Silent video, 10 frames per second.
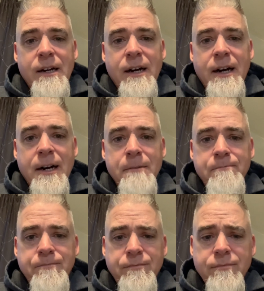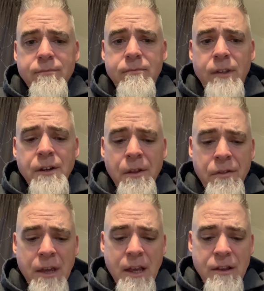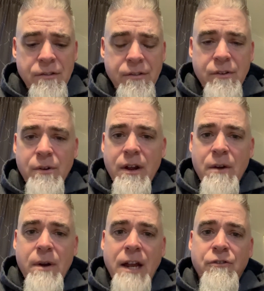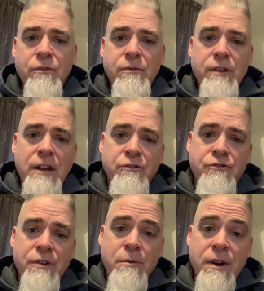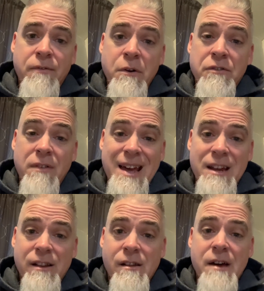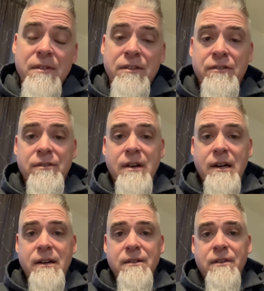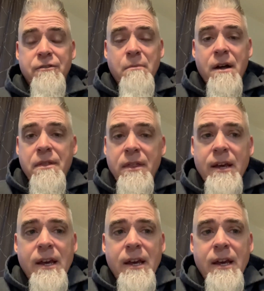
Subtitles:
Another thing is our angel tree. We're going to focus on that a lot this month.